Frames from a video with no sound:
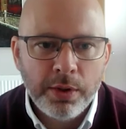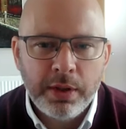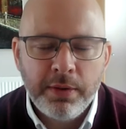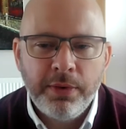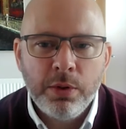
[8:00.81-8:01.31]
of the
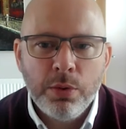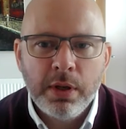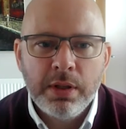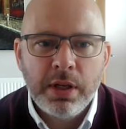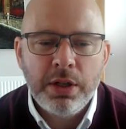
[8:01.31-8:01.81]
different
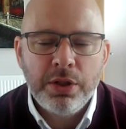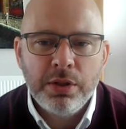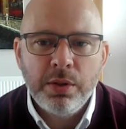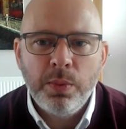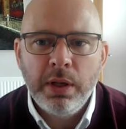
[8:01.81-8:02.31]
organizations
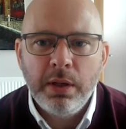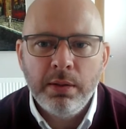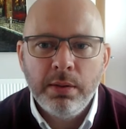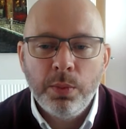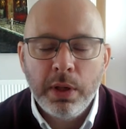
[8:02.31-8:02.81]
that we
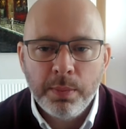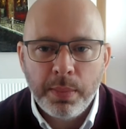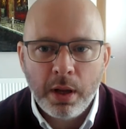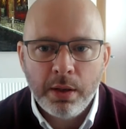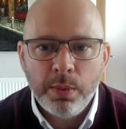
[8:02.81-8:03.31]
can
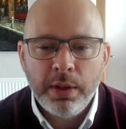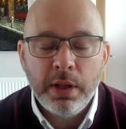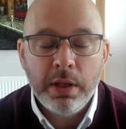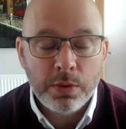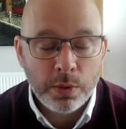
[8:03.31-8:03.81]
partner with,
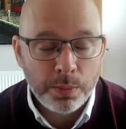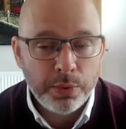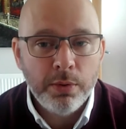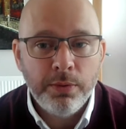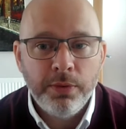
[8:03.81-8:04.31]
is to
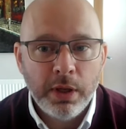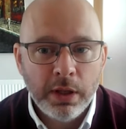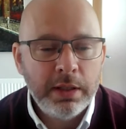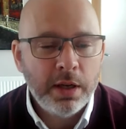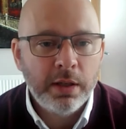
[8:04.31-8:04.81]
improve
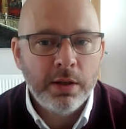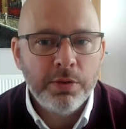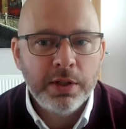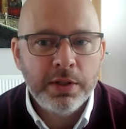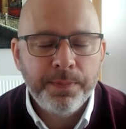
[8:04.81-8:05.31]
early
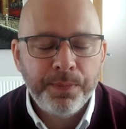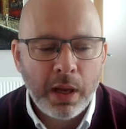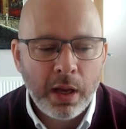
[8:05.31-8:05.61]
diagnosis.